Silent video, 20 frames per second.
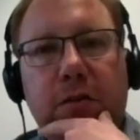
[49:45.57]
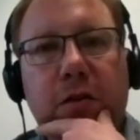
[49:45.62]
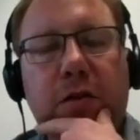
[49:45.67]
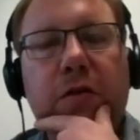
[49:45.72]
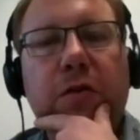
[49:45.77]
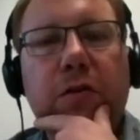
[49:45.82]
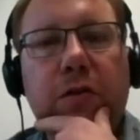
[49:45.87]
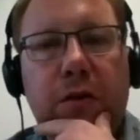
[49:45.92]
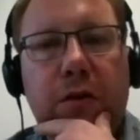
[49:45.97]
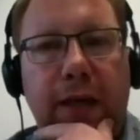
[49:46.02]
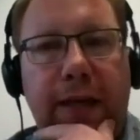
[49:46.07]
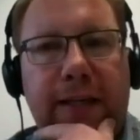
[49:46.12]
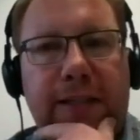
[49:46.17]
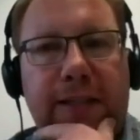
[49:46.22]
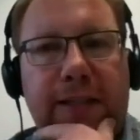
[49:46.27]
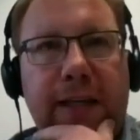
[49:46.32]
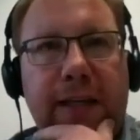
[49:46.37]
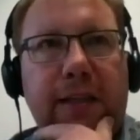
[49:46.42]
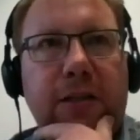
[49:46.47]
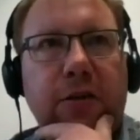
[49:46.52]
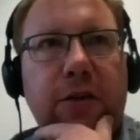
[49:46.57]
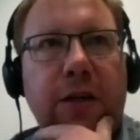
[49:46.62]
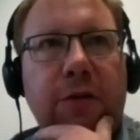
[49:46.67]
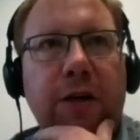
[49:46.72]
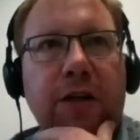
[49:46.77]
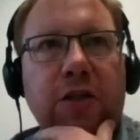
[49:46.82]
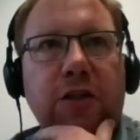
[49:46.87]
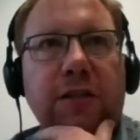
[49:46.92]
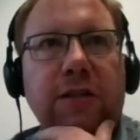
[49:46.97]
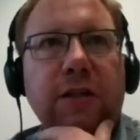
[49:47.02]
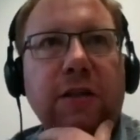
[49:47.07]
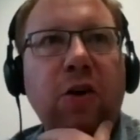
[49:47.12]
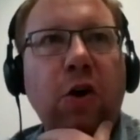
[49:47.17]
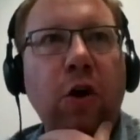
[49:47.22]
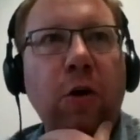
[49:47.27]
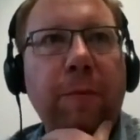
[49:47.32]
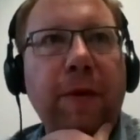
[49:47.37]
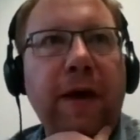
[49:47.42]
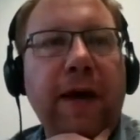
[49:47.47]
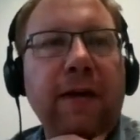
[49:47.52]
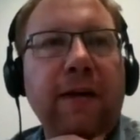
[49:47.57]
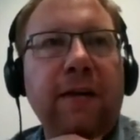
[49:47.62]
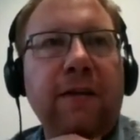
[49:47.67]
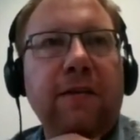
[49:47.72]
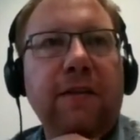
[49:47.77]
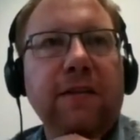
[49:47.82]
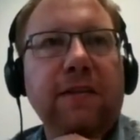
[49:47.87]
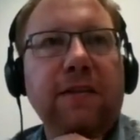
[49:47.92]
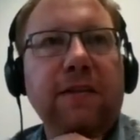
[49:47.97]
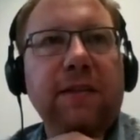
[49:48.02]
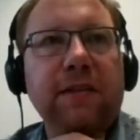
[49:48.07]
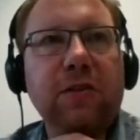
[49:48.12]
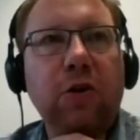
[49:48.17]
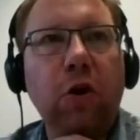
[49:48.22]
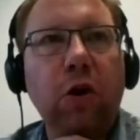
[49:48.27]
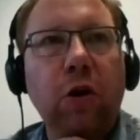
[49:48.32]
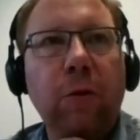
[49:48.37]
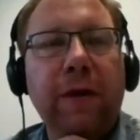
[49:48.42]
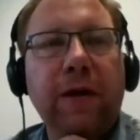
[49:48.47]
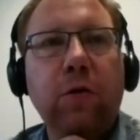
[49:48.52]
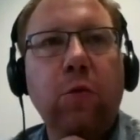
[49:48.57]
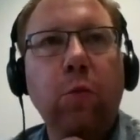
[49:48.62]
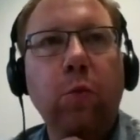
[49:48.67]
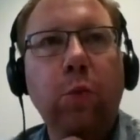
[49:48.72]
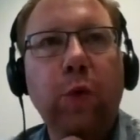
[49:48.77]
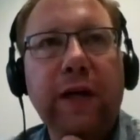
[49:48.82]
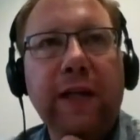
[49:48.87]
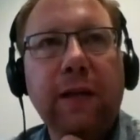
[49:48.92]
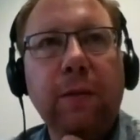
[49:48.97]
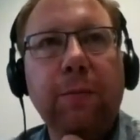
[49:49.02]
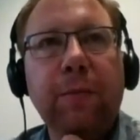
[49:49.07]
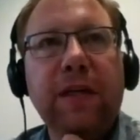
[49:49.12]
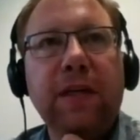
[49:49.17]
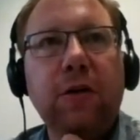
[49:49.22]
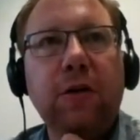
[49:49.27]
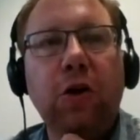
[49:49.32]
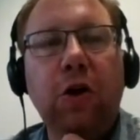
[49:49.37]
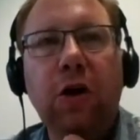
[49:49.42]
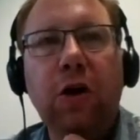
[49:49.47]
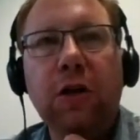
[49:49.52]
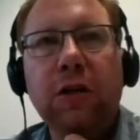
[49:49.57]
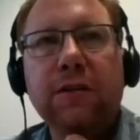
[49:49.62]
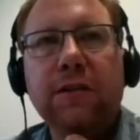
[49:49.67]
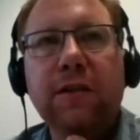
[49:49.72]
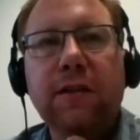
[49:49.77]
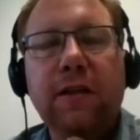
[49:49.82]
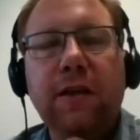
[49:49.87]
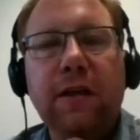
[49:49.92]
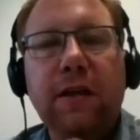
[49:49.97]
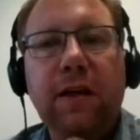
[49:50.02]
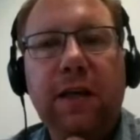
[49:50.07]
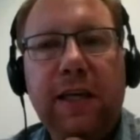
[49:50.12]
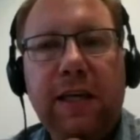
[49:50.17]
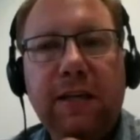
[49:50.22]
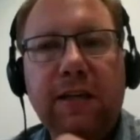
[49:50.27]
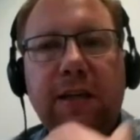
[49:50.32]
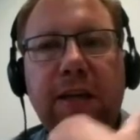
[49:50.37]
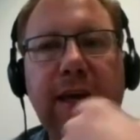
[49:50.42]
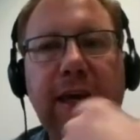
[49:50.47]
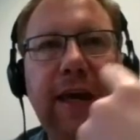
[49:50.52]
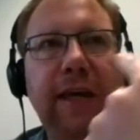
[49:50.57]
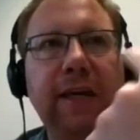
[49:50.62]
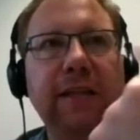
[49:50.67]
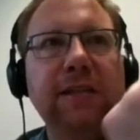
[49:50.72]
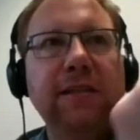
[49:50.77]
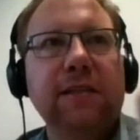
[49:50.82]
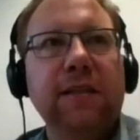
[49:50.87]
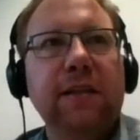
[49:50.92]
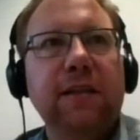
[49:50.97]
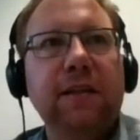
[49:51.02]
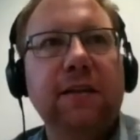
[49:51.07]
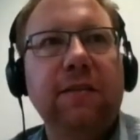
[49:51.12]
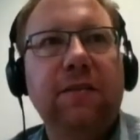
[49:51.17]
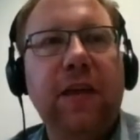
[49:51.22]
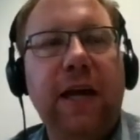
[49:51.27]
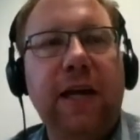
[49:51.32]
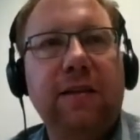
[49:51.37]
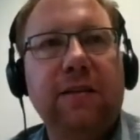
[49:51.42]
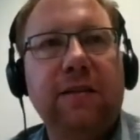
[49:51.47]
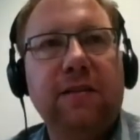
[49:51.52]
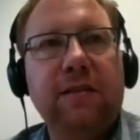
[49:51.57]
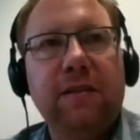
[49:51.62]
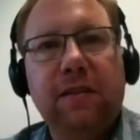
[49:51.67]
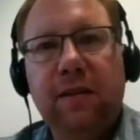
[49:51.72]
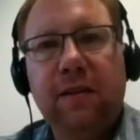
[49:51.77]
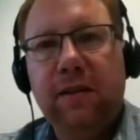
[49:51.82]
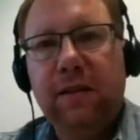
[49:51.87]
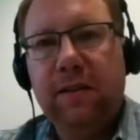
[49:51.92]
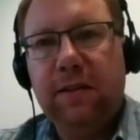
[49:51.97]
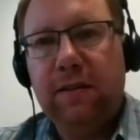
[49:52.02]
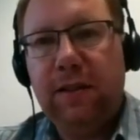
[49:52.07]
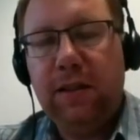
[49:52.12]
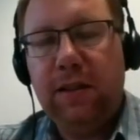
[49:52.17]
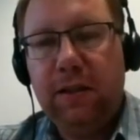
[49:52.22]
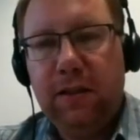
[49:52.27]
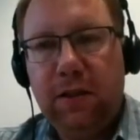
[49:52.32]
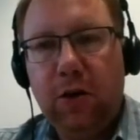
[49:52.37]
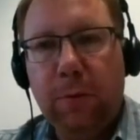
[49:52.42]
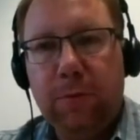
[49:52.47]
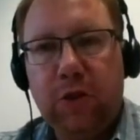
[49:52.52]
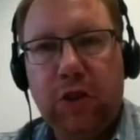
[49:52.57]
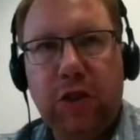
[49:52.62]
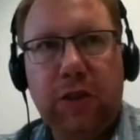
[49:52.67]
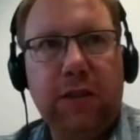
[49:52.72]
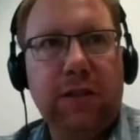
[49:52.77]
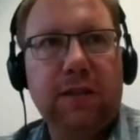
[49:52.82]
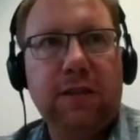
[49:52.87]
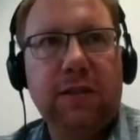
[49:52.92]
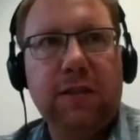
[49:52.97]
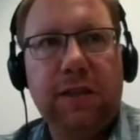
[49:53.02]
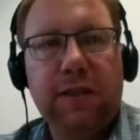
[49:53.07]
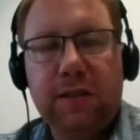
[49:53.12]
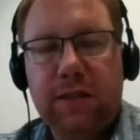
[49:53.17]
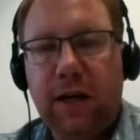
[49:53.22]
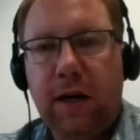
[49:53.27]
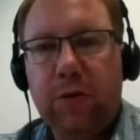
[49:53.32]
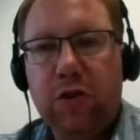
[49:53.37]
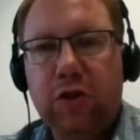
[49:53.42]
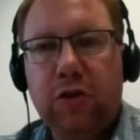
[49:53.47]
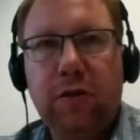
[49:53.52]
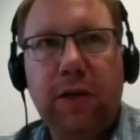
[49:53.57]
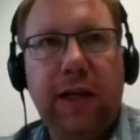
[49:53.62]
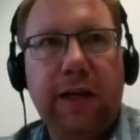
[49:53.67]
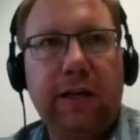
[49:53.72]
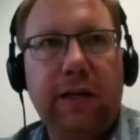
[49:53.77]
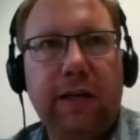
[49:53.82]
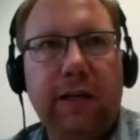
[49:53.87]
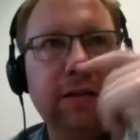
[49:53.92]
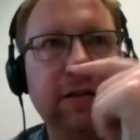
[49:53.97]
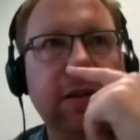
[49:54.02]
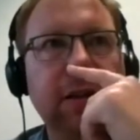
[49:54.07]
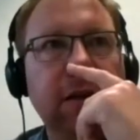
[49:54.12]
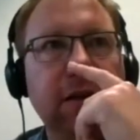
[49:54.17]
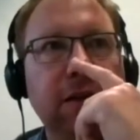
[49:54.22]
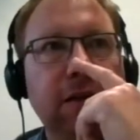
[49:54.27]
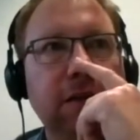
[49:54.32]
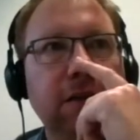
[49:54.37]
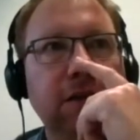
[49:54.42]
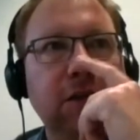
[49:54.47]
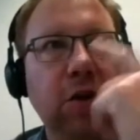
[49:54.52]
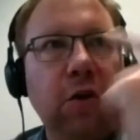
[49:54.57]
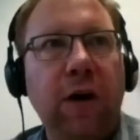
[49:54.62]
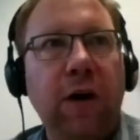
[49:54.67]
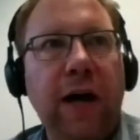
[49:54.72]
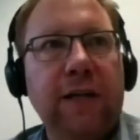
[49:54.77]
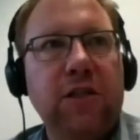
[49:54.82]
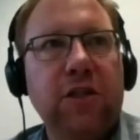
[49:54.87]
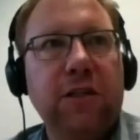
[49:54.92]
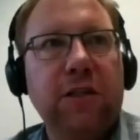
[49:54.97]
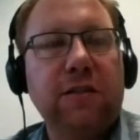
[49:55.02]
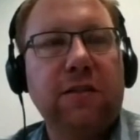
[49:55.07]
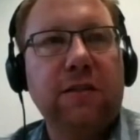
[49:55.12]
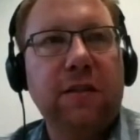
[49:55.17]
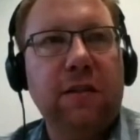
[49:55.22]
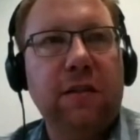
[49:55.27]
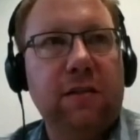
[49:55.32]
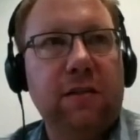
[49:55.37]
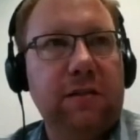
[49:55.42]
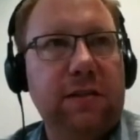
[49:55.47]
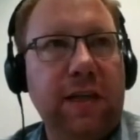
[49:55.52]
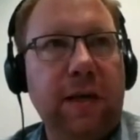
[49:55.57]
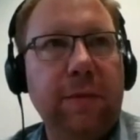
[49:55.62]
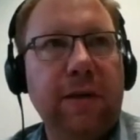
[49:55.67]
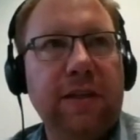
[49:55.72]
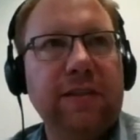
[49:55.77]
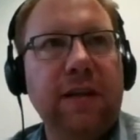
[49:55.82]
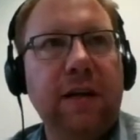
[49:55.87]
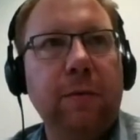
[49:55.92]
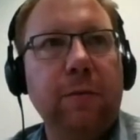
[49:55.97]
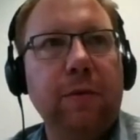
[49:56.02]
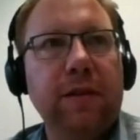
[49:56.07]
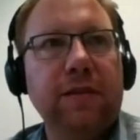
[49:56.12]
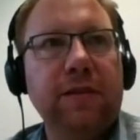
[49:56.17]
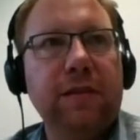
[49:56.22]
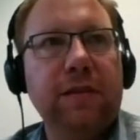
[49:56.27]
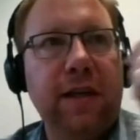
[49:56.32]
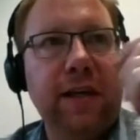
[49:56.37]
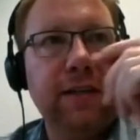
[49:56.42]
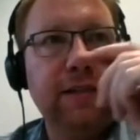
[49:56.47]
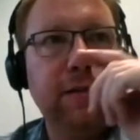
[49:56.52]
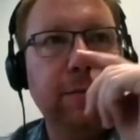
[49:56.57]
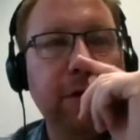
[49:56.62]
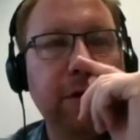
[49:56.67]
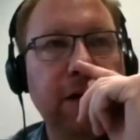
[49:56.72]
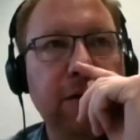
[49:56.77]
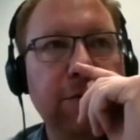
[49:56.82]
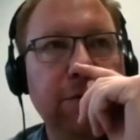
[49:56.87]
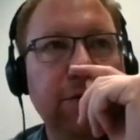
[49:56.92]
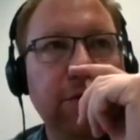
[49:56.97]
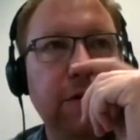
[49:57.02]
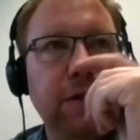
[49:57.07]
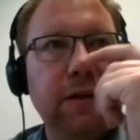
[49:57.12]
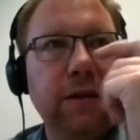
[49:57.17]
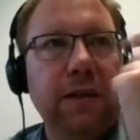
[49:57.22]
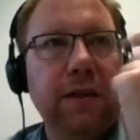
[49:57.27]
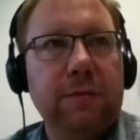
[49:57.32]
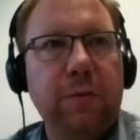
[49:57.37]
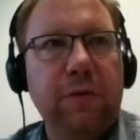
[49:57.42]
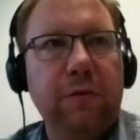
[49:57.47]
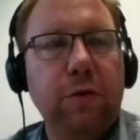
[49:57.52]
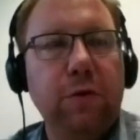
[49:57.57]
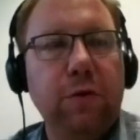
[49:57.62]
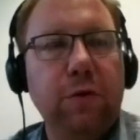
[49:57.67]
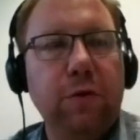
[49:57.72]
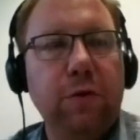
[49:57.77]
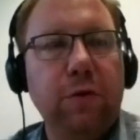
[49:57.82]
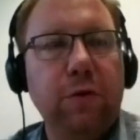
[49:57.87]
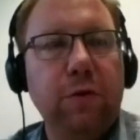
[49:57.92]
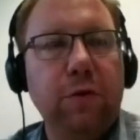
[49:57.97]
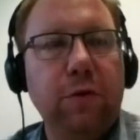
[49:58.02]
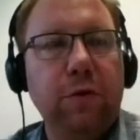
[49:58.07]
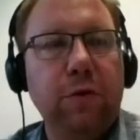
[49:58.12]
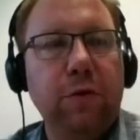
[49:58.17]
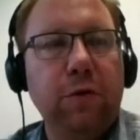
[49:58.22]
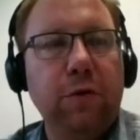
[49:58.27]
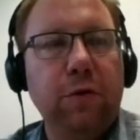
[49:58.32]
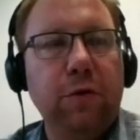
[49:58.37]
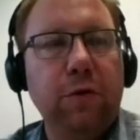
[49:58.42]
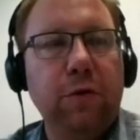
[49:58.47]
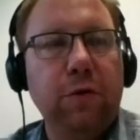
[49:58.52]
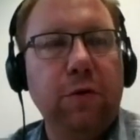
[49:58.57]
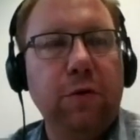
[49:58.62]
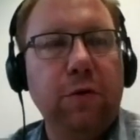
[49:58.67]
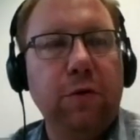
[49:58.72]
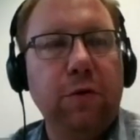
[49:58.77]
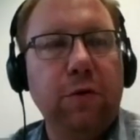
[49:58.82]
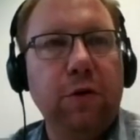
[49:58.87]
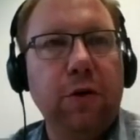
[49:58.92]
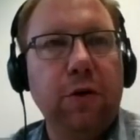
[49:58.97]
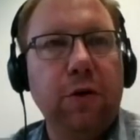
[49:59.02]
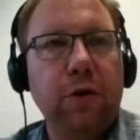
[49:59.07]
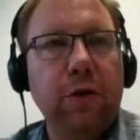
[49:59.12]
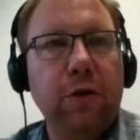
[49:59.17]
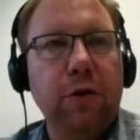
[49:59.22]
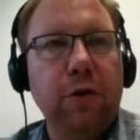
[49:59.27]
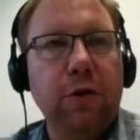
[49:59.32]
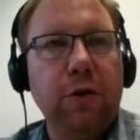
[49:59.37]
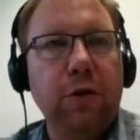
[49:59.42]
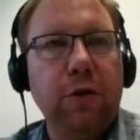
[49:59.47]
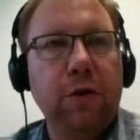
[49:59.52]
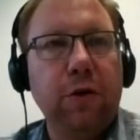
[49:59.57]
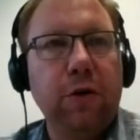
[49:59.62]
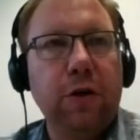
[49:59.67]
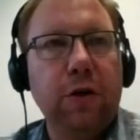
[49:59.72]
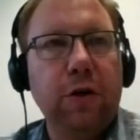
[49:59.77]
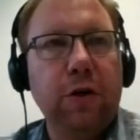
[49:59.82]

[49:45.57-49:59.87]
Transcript: Exactly. You can register a callback, and this callback will be called in case that the object is garbage collected. So I just, same example as above, as before, but I just register on this